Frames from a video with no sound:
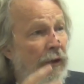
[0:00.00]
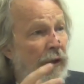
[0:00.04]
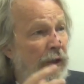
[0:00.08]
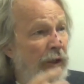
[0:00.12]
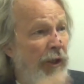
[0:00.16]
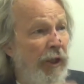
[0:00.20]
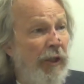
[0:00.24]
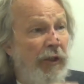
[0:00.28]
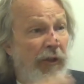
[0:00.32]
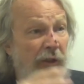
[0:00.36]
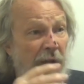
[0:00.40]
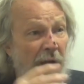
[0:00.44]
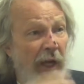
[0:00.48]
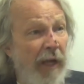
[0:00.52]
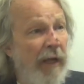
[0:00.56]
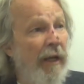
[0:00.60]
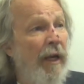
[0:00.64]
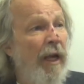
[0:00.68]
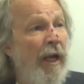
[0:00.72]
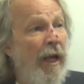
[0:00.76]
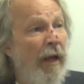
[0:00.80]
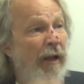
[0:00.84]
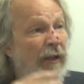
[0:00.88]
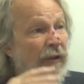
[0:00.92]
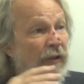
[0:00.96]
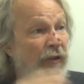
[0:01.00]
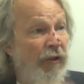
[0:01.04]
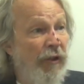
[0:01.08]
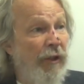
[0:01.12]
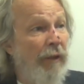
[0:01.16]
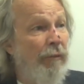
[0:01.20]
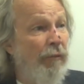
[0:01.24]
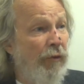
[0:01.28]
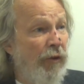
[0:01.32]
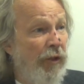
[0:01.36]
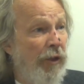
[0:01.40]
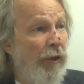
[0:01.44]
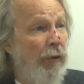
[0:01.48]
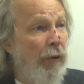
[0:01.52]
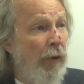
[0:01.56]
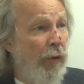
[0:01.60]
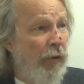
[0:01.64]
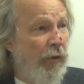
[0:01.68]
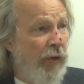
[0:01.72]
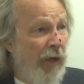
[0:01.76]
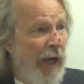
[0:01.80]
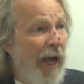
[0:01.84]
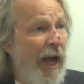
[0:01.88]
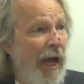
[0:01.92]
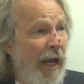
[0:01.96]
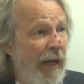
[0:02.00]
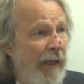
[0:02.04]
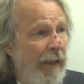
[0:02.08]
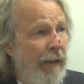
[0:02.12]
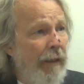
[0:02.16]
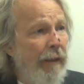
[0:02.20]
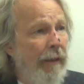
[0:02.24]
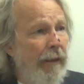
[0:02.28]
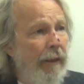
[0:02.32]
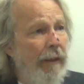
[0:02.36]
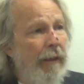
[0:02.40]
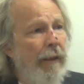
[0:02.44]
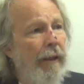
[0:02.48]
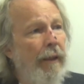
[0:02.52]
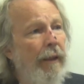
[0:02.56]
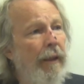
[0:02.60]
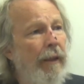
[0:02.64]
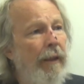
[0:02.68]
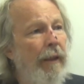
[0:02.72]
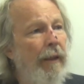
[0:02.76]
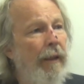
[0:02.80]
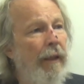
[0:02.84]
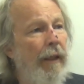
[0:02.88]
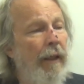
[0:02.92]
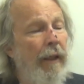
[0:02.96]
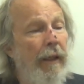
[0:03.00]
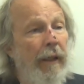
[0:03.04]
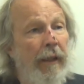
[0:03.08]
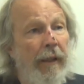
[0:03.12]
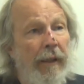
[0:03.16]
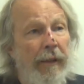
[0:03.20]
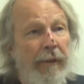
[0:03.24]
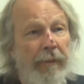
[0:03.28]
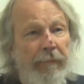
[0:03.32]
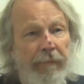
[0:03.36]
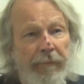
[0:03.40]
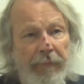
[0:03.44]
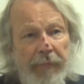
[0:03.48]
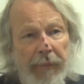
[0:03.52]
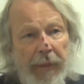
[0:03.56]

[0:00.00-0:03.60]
she's done zip zero nada, uh,